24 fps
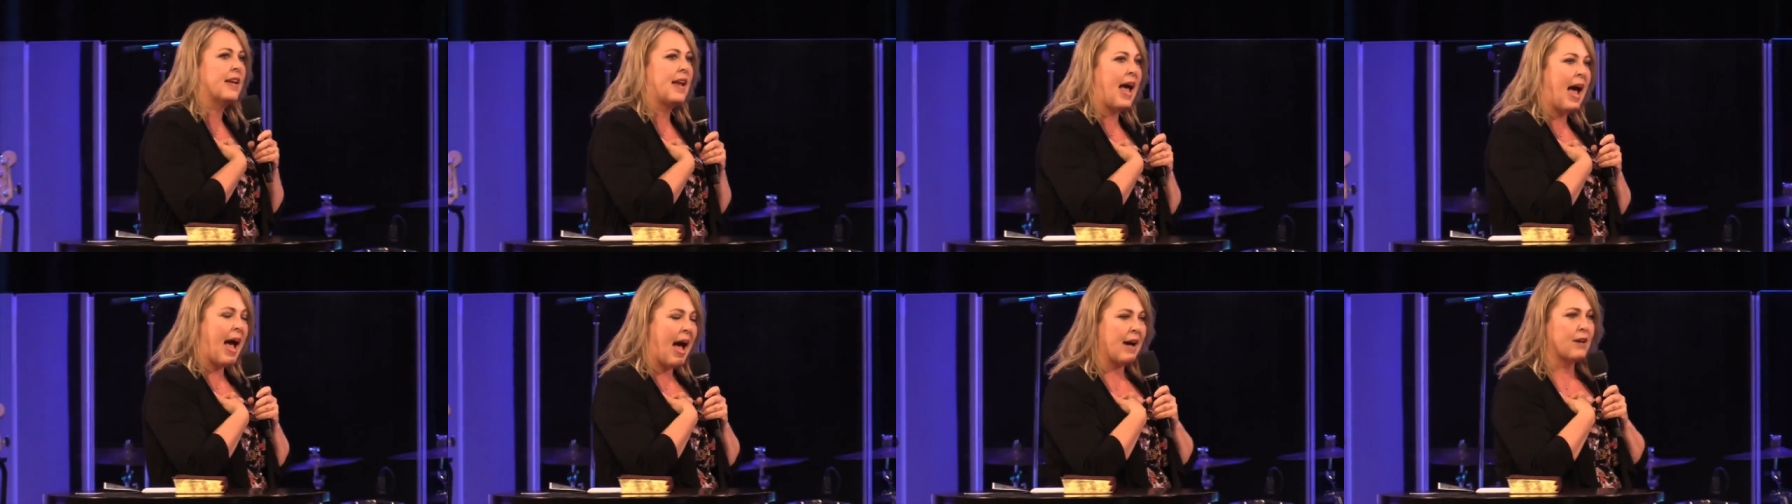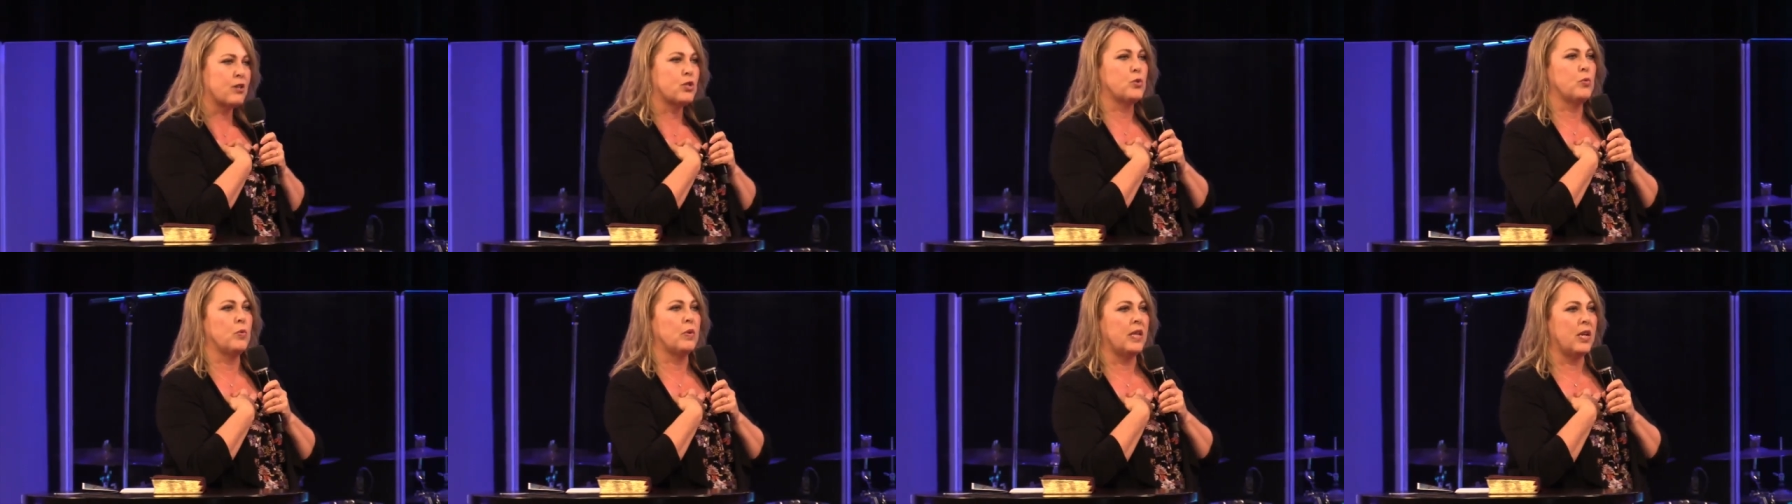
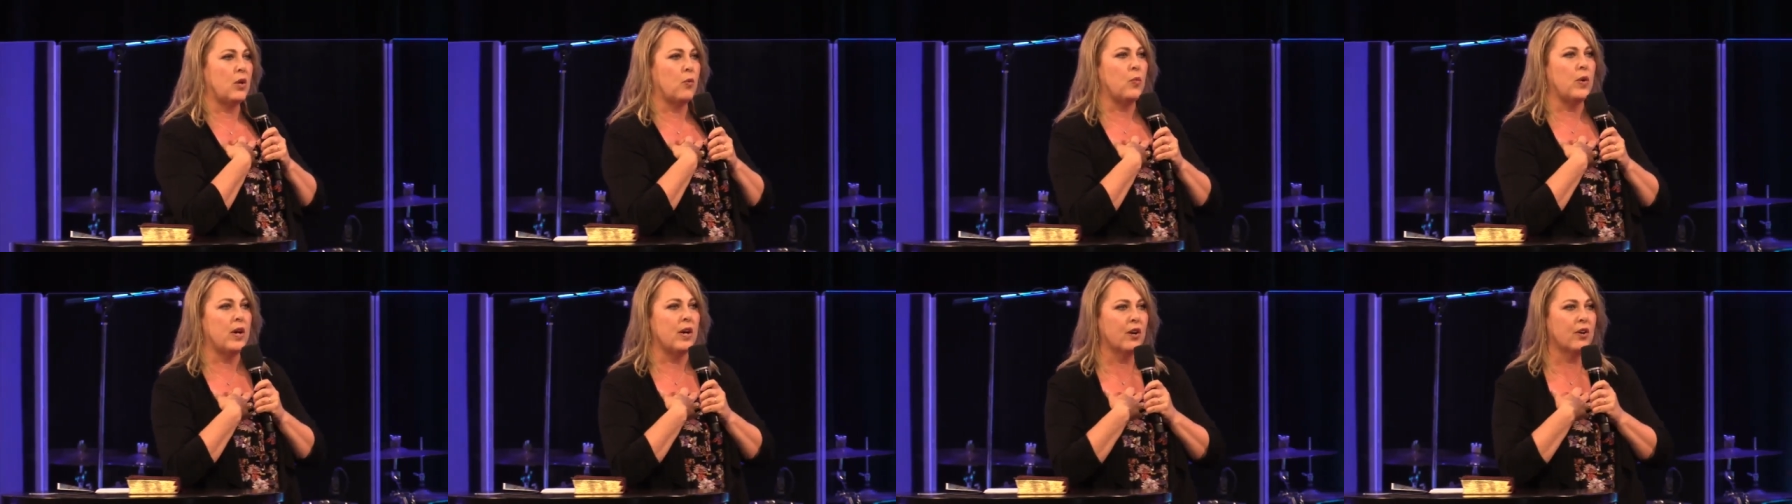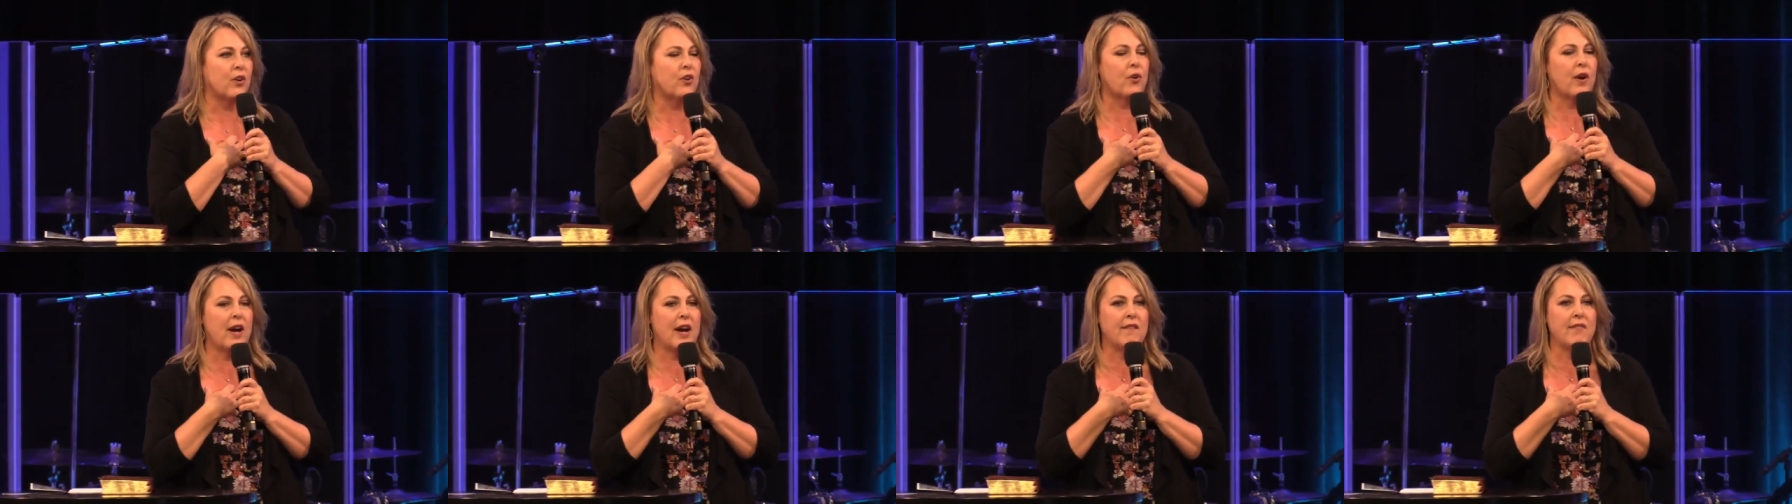actually we are
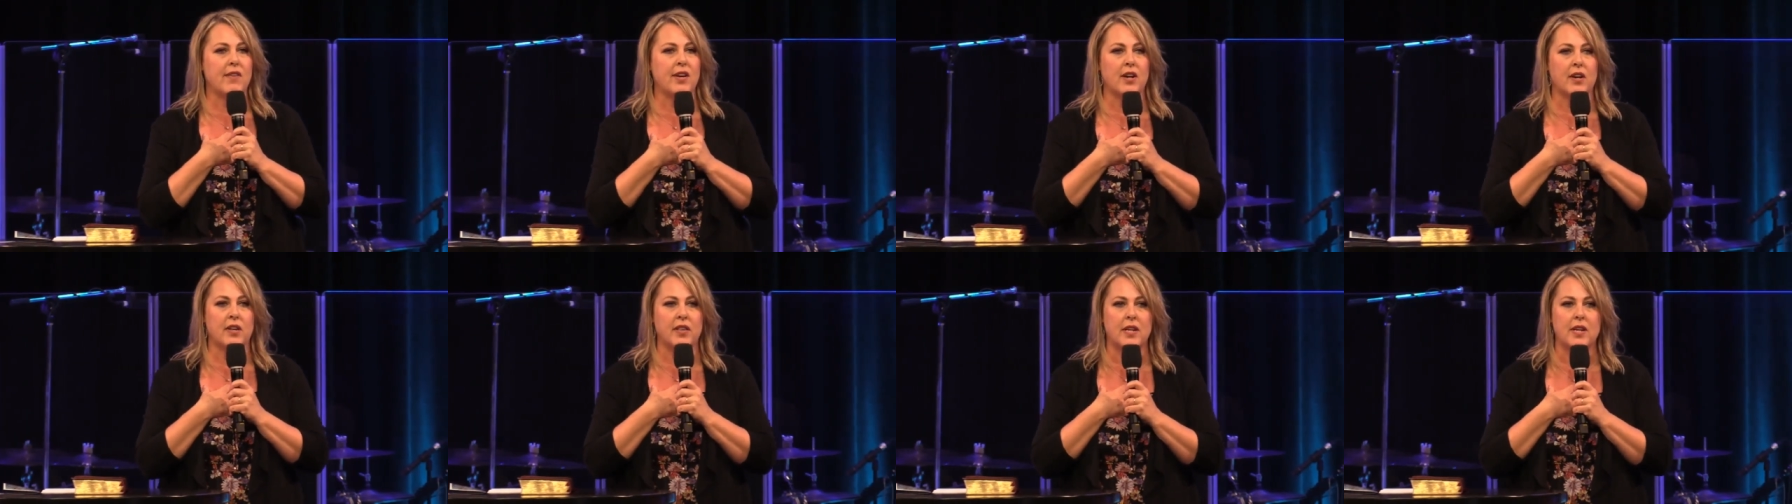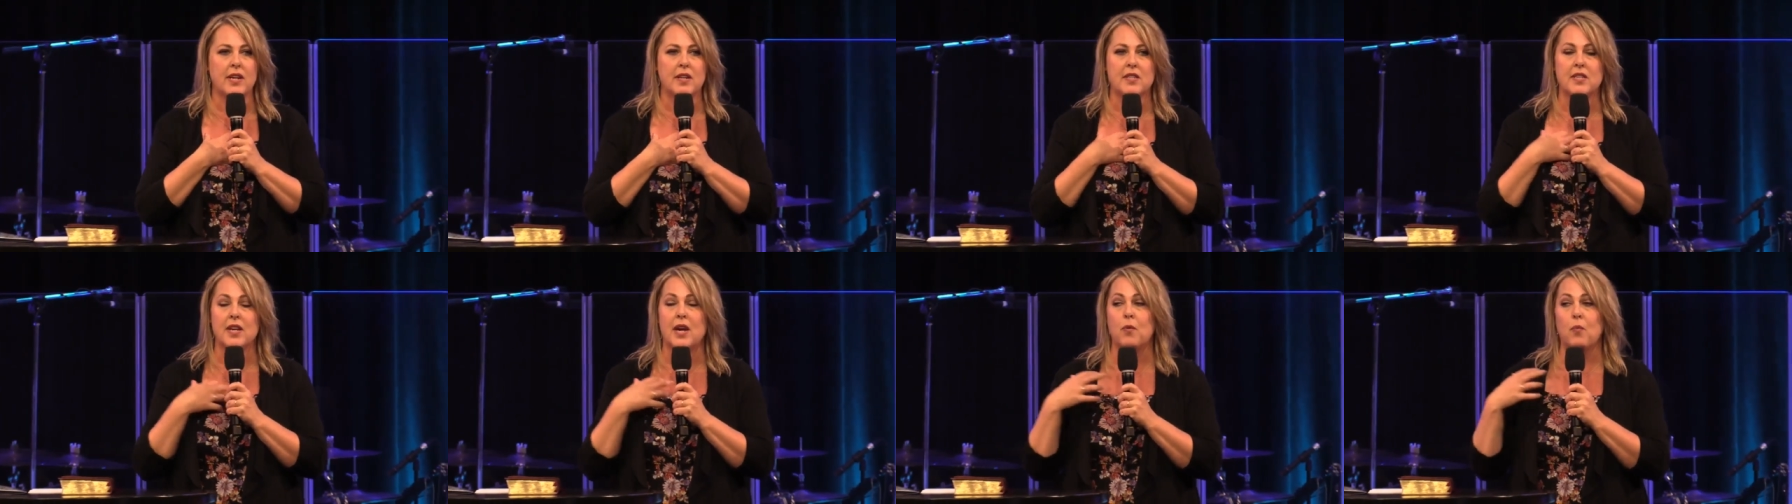craving on the
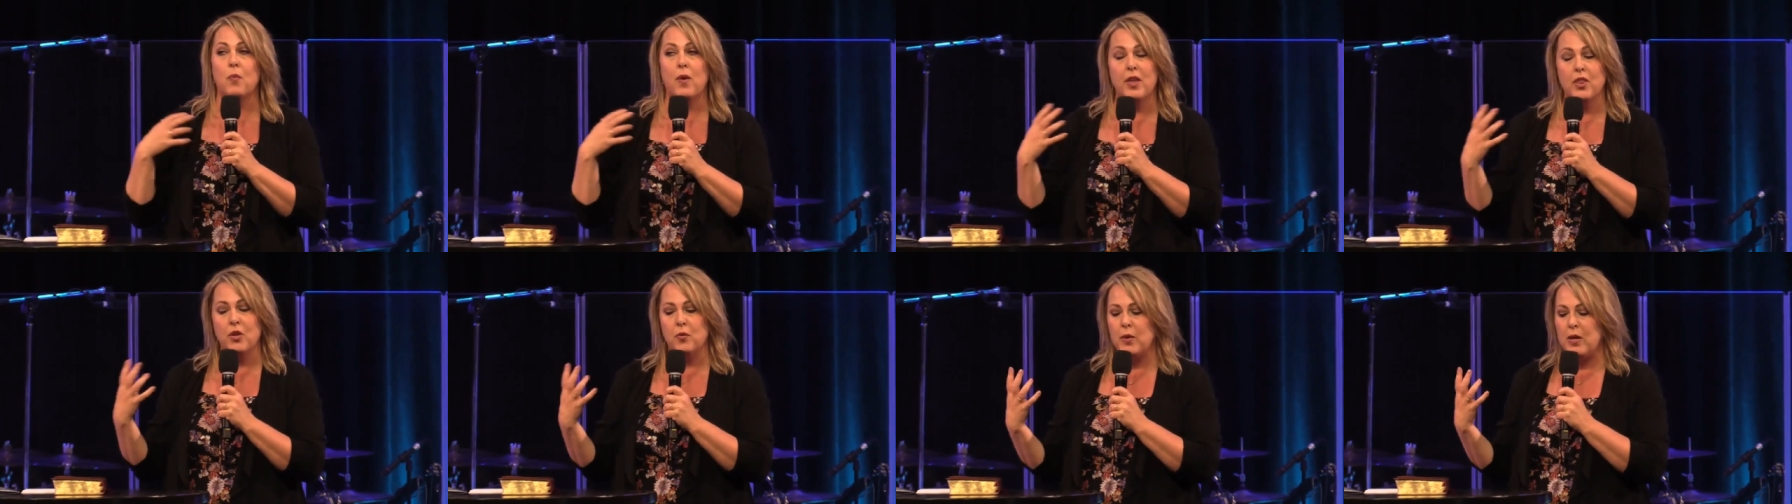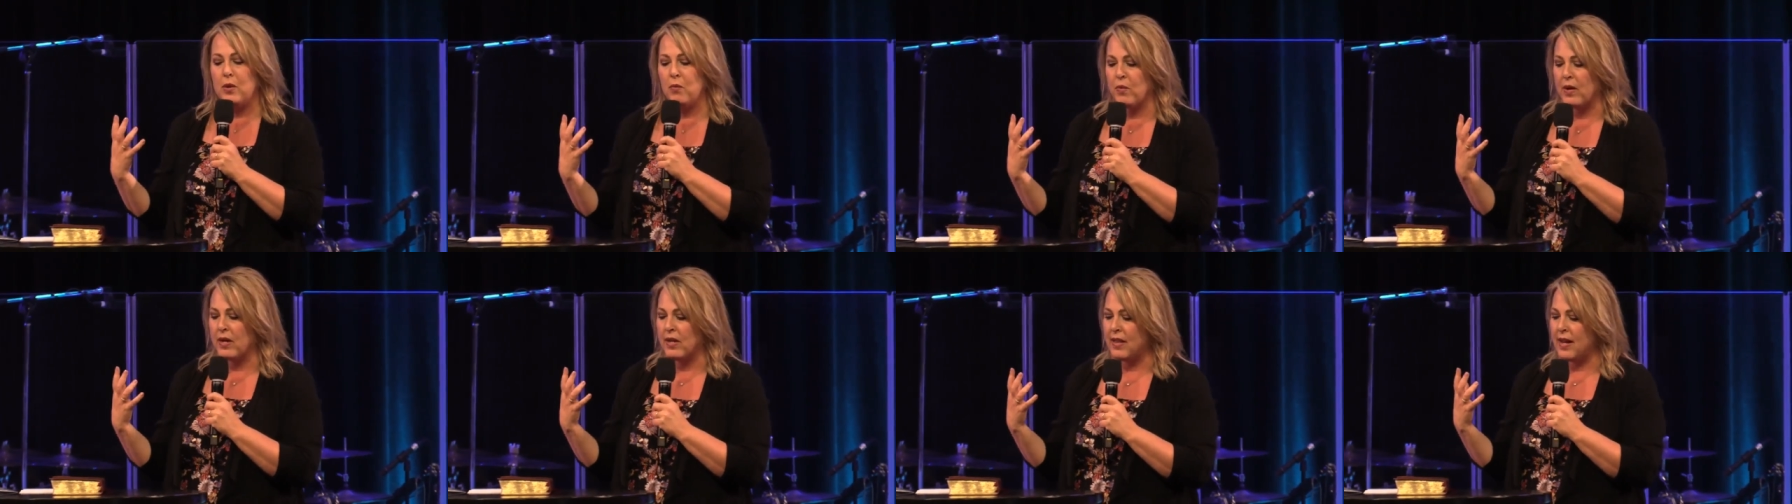inside, whether we
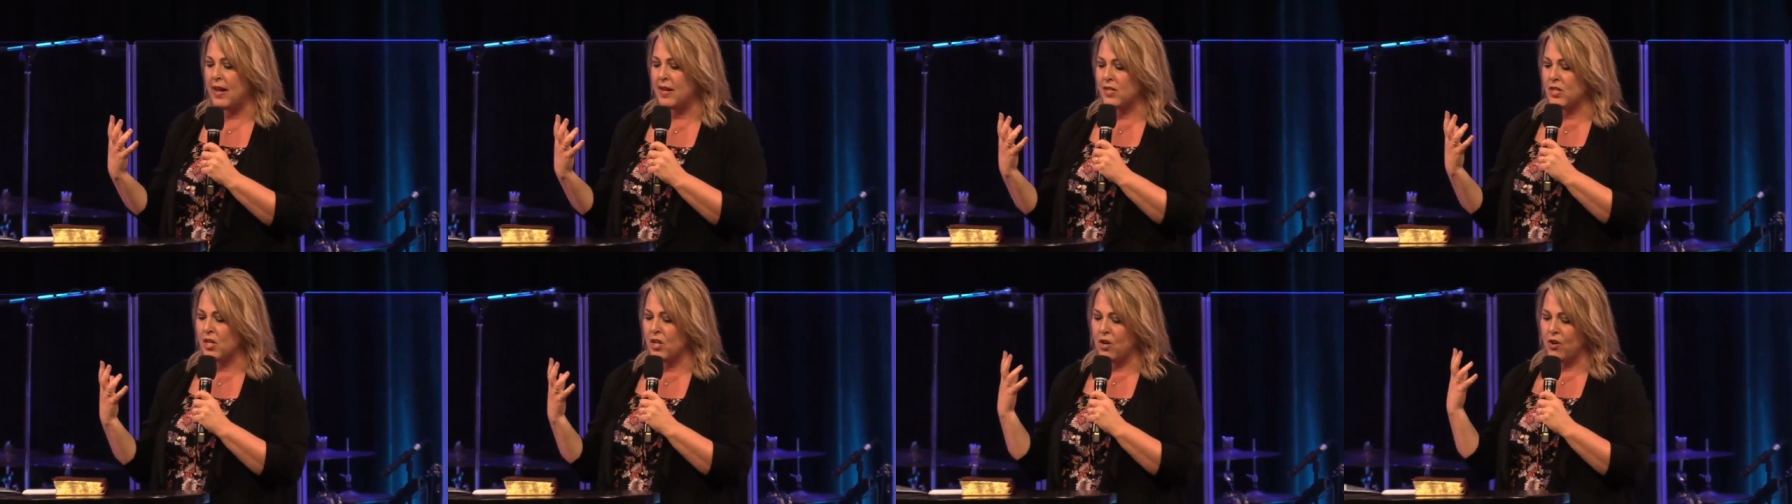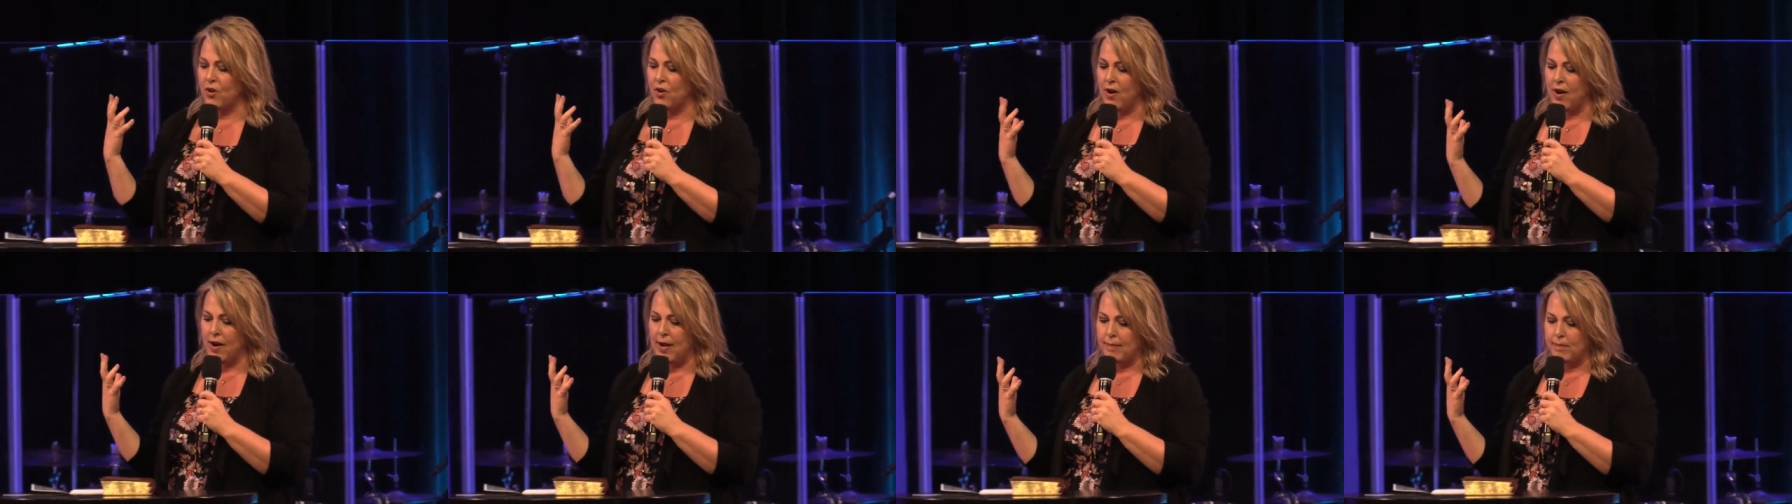realize it or
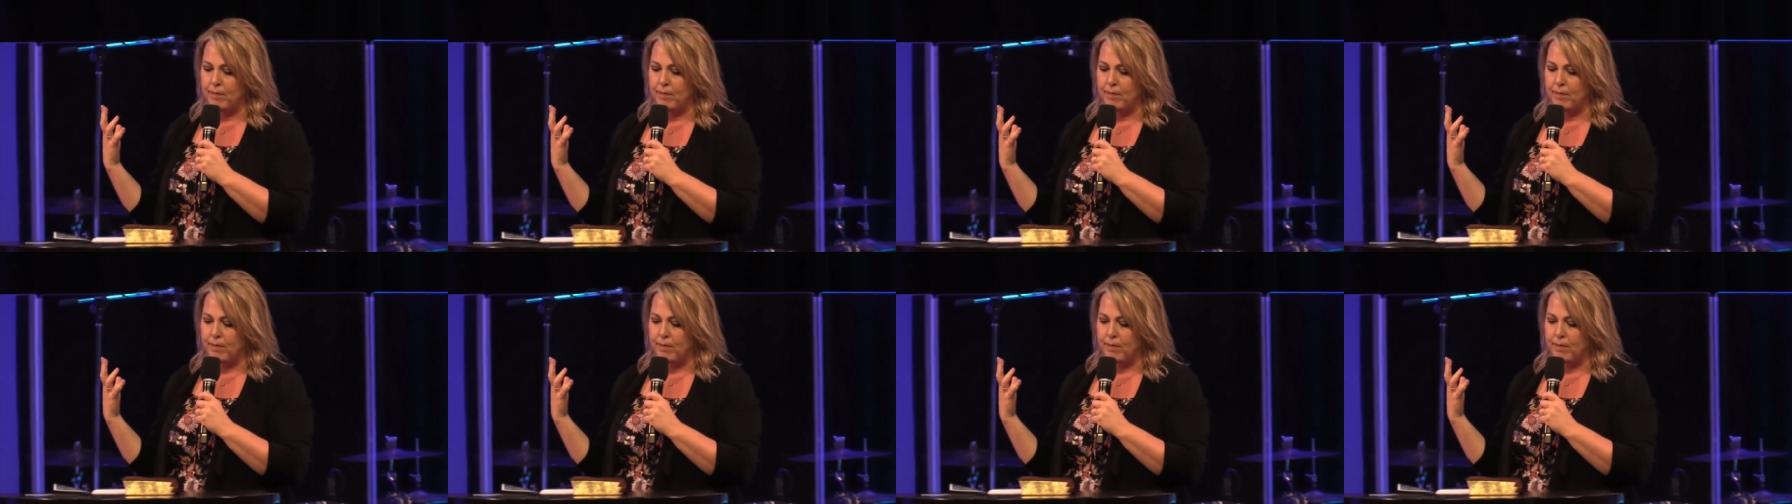not.